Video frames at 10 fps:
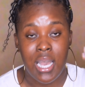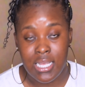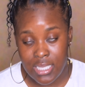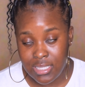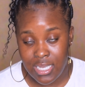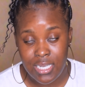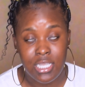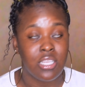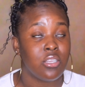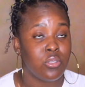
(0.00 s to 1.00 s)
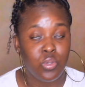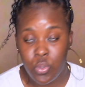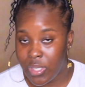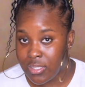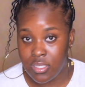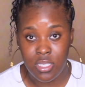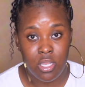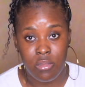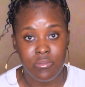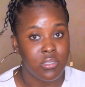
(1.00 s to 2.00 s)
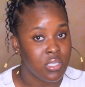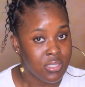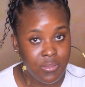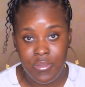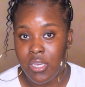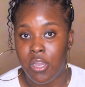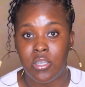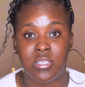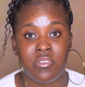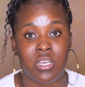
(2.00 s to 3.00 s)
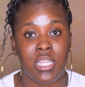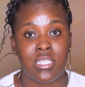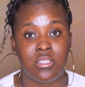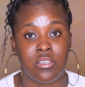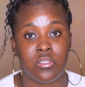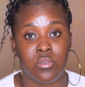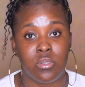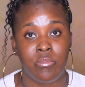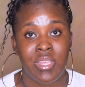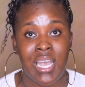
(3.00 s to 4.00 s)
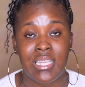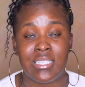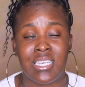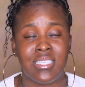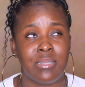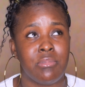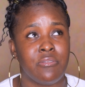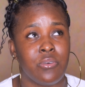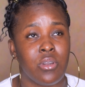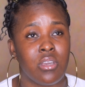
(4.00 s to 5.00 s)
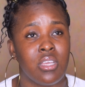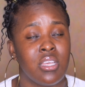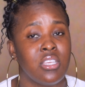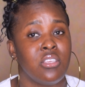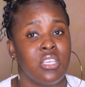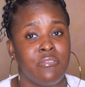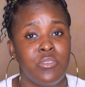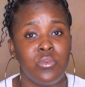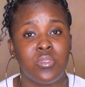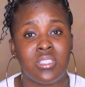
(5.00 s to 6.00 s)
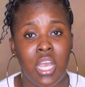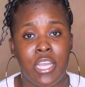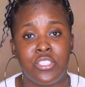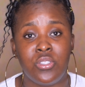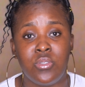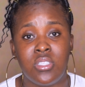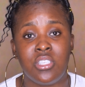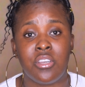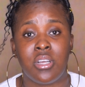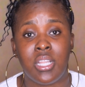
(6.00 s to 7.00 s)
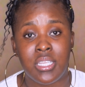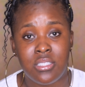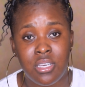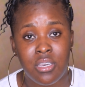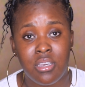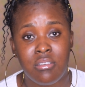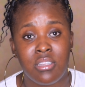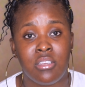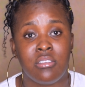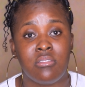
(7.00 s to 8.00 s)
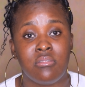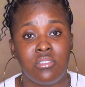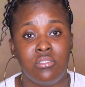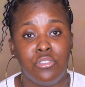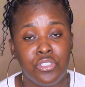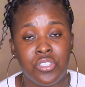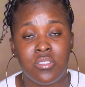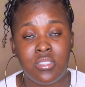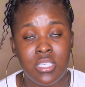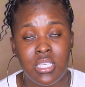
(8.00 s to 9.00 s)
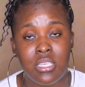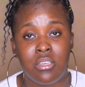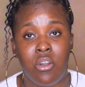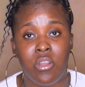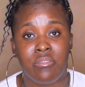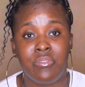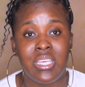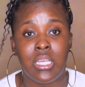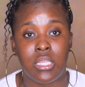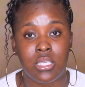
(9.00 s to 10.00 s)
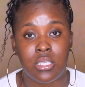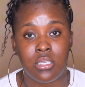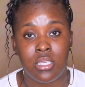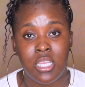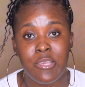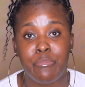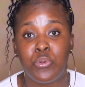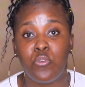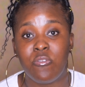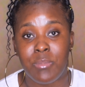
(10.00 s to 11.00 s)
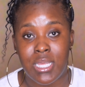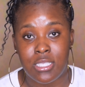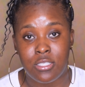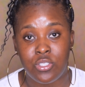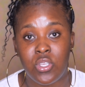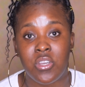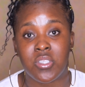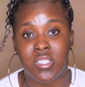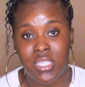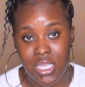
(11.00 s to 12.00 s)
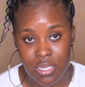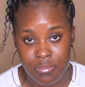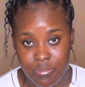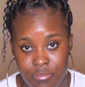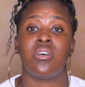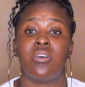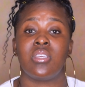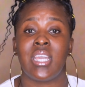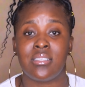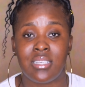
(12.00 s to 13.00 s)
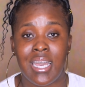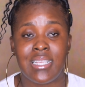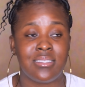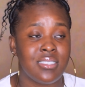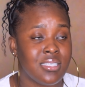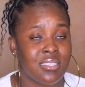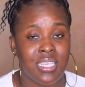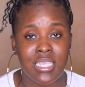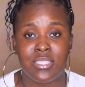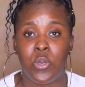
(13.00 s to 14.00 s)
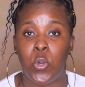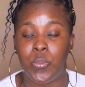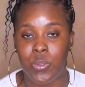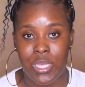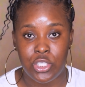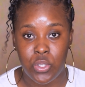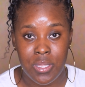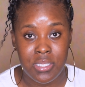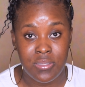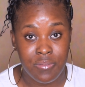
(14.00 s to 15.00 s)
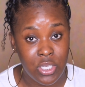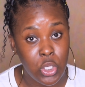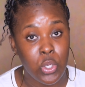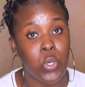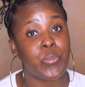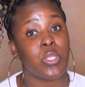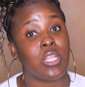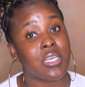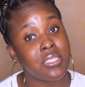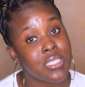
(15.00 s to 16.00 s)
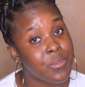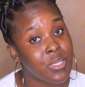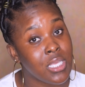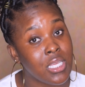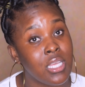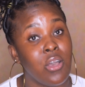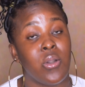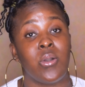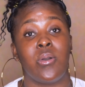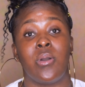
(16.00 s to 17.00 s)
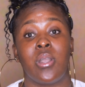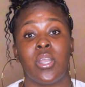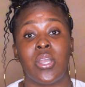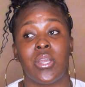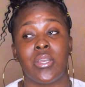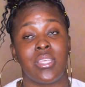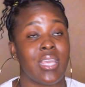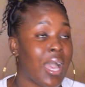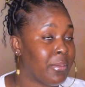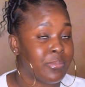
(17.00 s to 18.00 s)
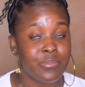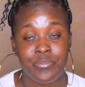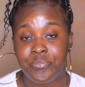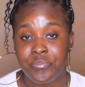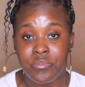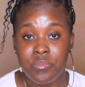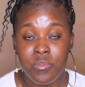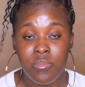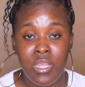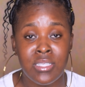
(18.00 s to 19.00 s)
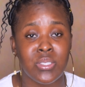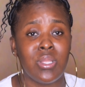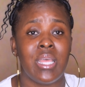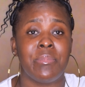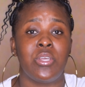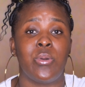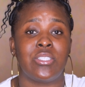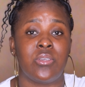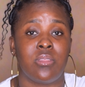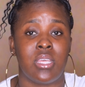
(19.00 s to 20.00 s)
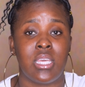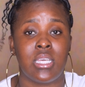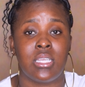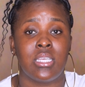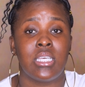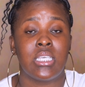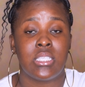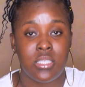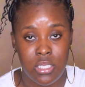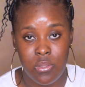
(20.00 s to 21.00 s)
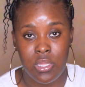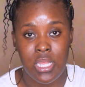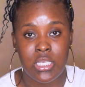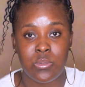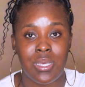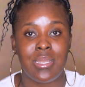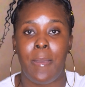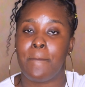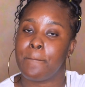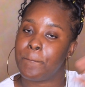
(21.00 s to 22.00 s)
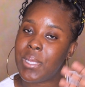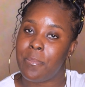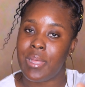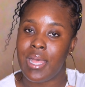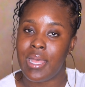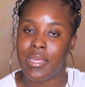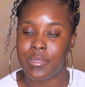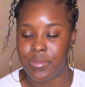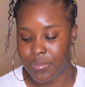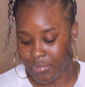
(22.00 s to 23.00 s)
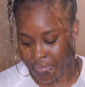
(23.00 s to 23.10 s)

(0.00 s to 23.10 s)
as I said, 2 weeks is enough to figure out if your cleanser is good. And as I said before, if you start using your cleanser, you should see or feel improvements to your skin. So yes guys, this is it. Hope you enjoy this video, hope you learned something, or yeah, so let me know what you think. See you in the next one. Bye bye.